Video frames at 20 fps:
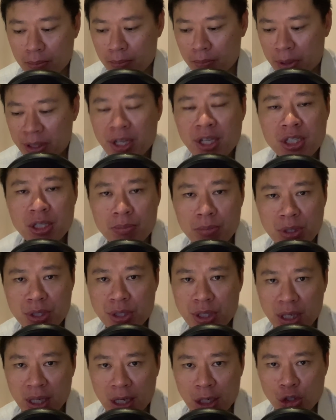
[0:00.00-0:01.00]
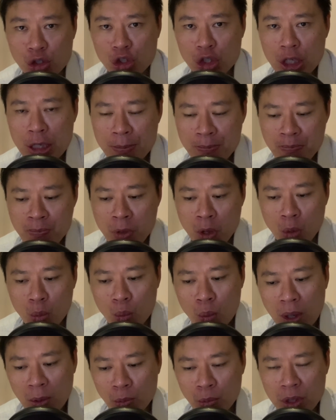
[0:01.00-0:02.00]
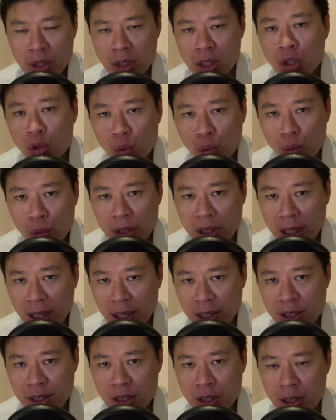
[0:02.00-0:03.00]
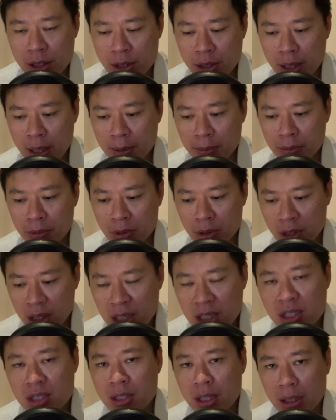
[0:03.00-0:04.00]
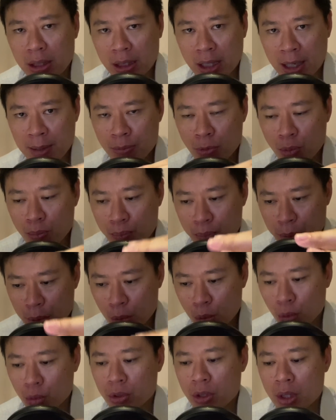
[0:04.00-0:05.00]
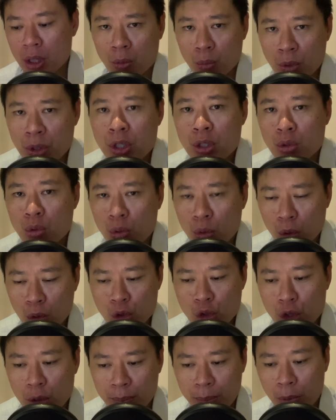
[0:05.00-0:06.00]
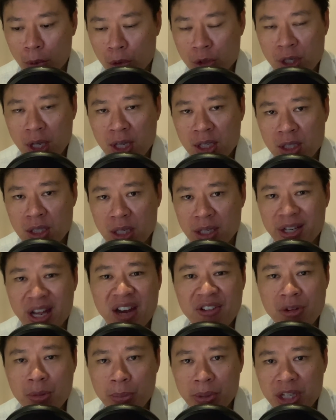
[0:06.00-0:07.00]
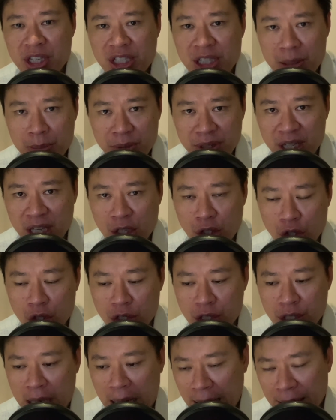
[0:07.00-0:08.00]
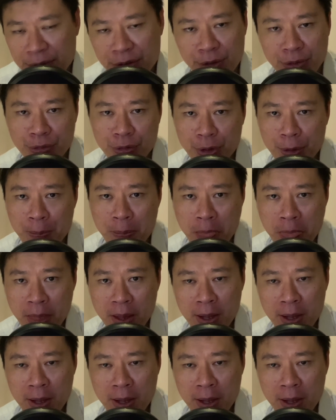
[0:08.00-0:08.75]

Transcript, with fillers: But that's a mistake actually. What we need to realize is that things take time to build. We need to go through a process and everybody's limitations are different.